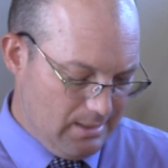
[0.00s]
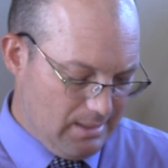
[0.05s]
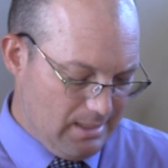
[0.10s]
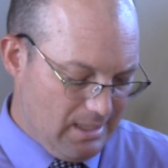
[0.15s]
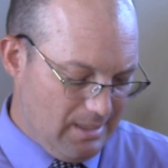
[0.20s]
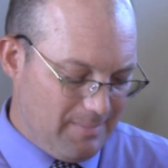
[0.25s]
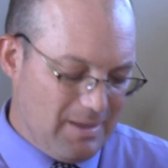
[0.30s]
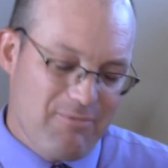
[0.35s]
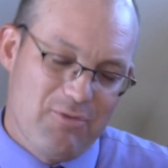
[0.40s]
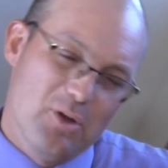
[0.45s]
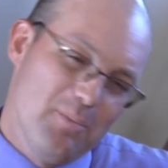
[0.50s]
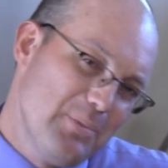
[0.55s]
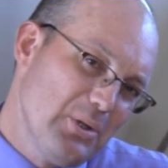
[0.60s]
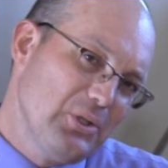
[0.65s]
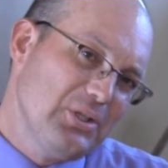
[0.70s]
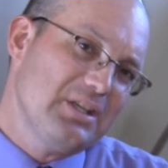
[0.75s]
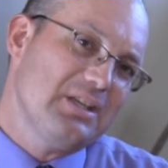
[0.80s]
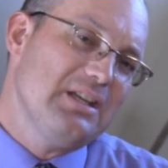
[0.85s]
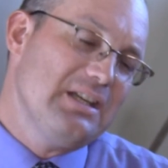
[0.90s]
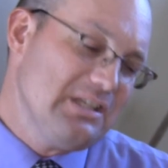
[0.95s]
Um, if you're
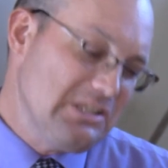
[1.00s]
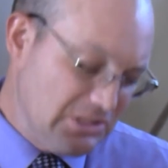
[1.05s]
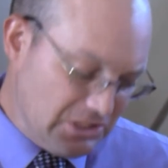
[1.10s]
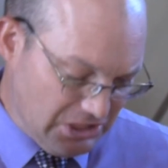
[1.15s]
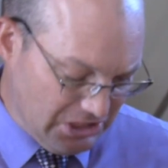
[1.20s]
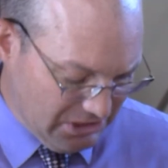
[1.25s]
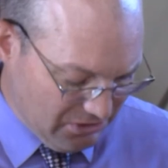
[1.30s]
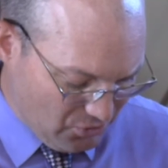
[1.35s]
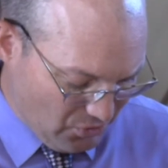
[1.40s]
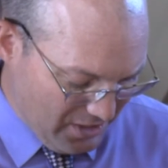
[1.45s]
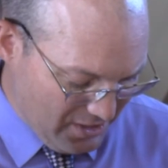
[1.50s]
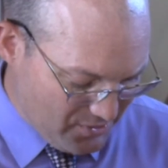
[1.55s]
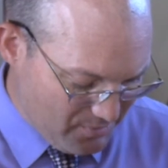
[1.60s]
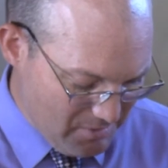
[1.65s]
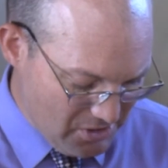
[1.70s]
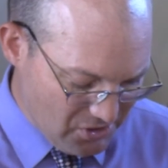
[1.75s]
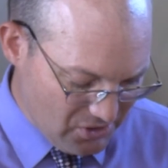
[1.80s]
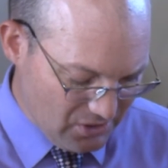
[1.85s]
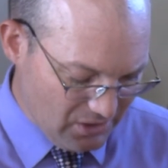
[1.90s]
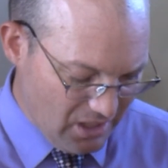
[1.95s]
building an energy
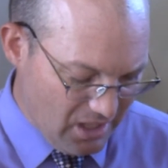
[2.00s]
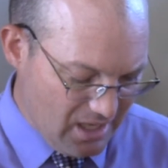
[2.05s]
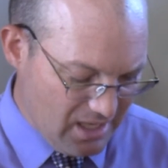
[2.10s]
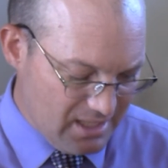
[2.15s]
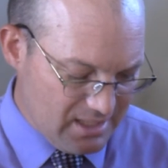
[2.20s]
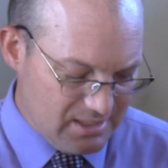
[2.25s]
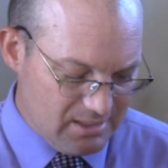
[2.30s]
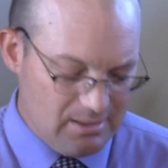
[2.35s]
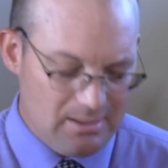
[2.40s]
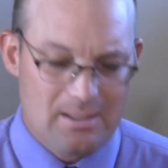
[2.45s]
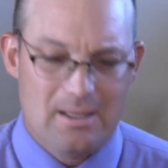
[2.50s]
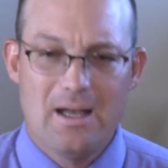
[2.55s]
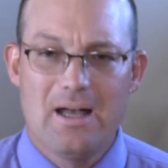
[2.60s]
transmission line,